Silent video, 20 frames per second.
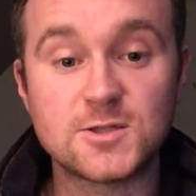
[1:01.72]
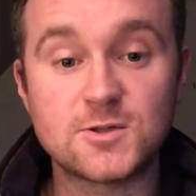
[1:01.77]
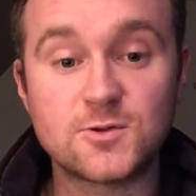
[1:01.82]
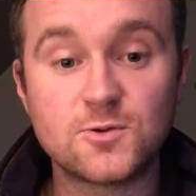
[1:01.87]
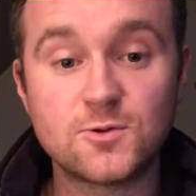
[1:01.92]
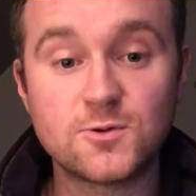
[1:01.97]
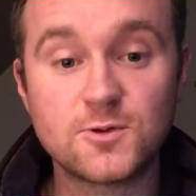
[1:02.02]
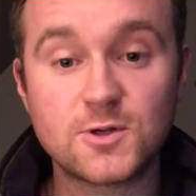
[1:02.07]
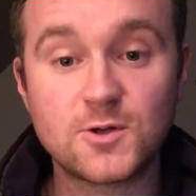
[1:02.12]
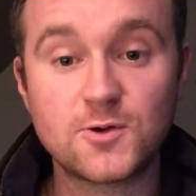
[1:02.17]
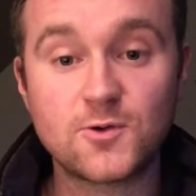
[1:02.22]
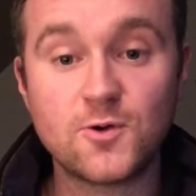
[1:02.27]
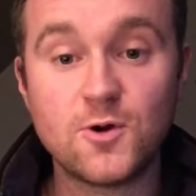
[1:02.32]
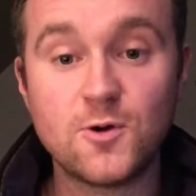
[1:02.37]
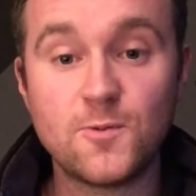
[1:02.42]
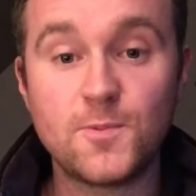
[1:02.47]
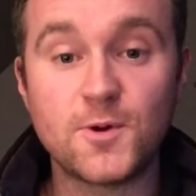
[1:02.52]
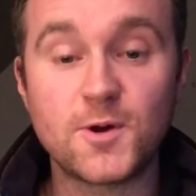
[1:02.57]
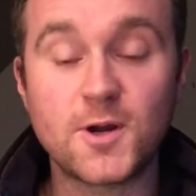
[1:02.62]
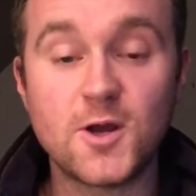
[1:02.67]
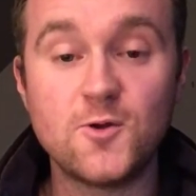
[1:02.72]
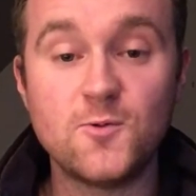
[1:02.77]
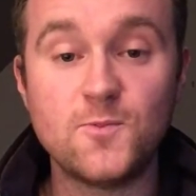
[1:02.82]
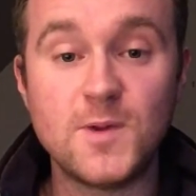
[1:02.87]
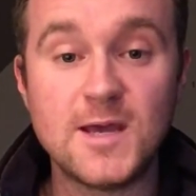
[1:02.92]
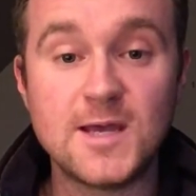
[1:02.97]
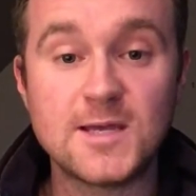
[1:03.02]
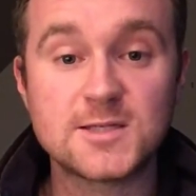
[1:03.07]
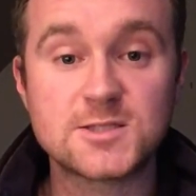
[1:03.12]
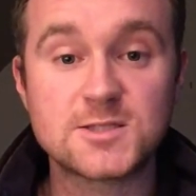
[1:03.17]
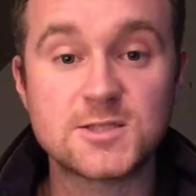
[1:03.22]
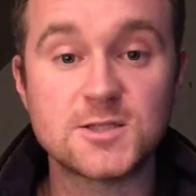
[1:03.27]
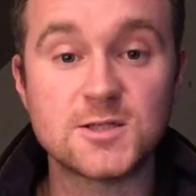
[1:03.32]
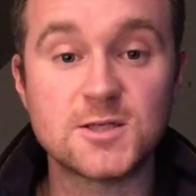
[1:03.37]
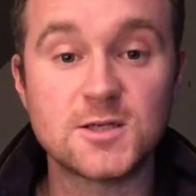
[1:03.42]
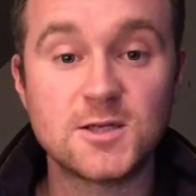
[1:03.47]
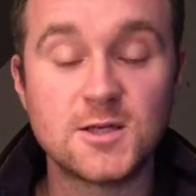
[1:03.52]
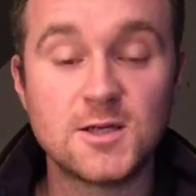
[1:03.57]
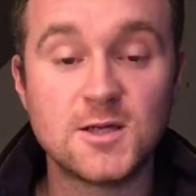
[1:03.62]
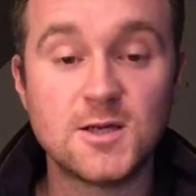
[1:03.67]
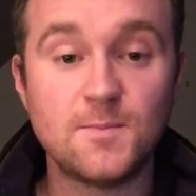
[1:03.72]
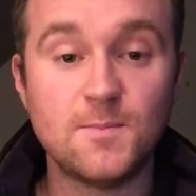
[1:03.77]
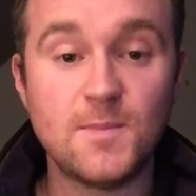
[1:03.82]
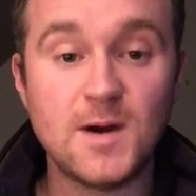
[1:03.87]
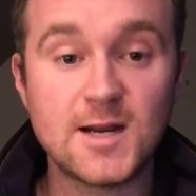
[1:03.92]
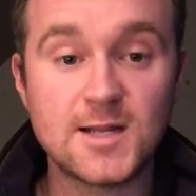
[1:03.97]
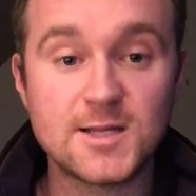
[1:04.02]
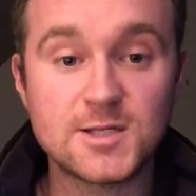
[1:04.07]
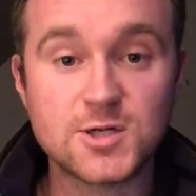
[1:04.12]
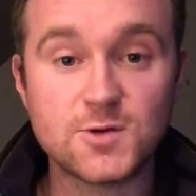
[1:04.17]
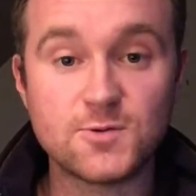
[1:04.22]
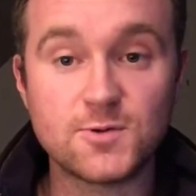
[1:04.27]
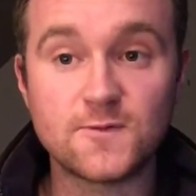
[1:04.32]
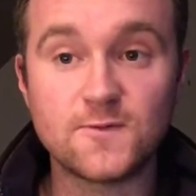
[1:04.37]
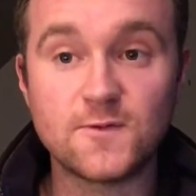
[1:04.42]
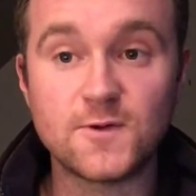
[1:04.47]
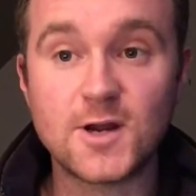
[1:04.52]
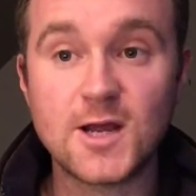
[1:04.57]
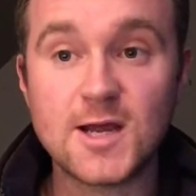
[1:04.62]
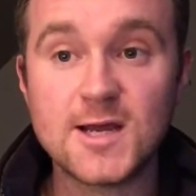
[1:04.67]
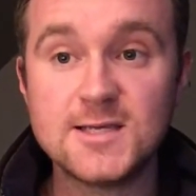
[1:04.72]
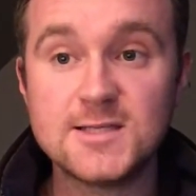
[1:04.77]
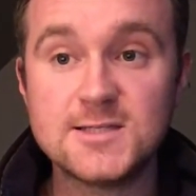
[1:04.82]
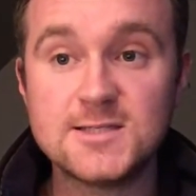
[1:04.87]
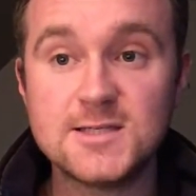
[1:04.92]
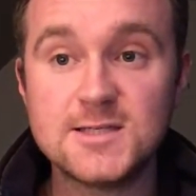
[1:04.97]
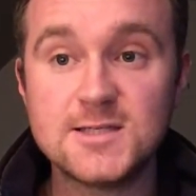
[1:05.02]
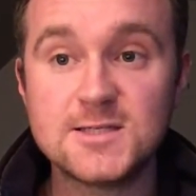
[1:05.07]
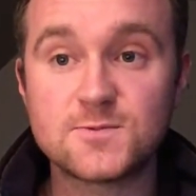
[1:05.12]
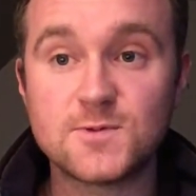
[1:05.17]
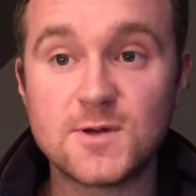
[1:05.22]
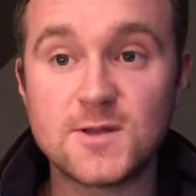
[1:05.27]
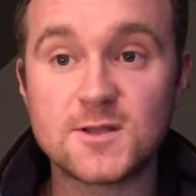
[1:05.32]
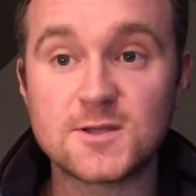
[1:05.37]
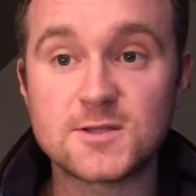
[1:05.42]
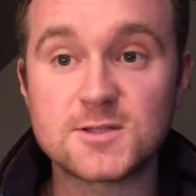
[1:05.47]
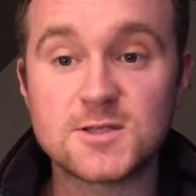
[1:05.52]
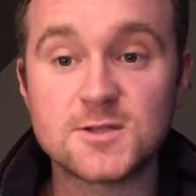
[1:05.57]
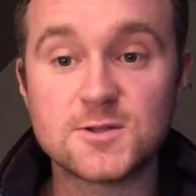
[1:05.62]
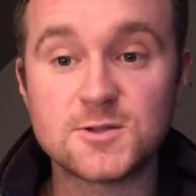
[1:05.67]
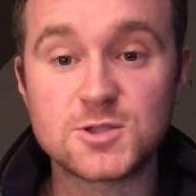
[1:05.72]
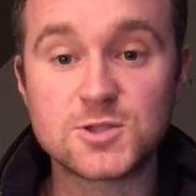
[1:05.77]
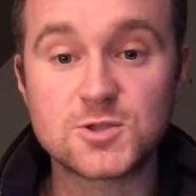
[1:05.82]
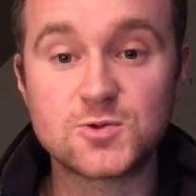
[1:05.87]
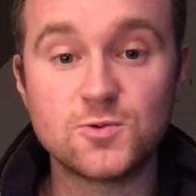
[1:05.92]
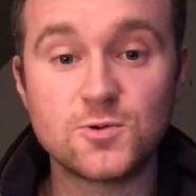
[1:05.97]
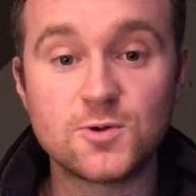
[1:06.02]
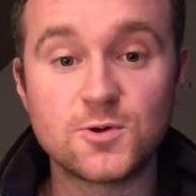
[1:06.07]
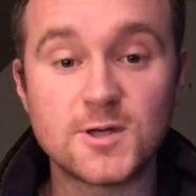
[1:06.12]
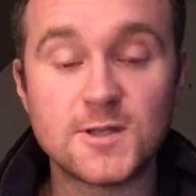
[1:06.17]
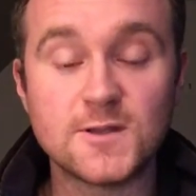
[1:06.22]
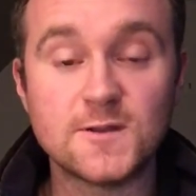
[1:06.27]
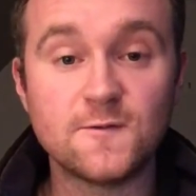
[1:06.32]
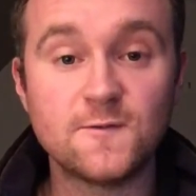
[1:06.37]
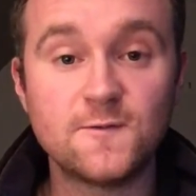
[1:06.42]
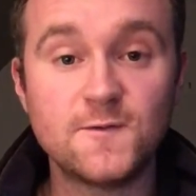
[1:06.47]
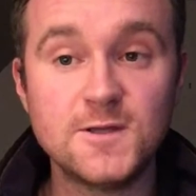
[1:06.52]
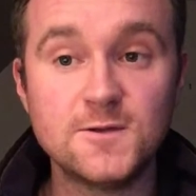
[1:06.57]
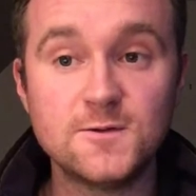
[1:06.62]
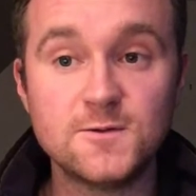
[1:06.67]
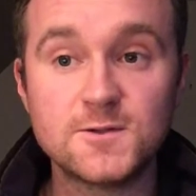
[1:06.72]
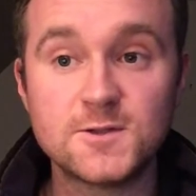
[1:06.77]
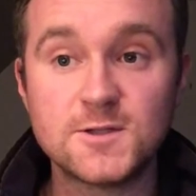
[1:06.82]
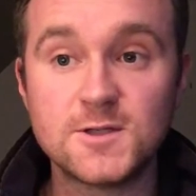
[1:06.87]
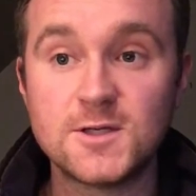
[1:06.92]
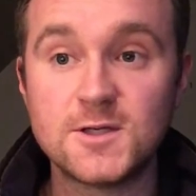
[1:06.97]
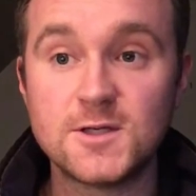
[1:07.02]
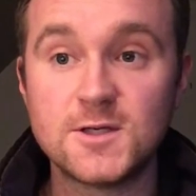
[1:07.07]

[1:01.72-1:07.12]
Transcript: to grow the crop or how best to manage our varieties, whether it's in the store or in the field.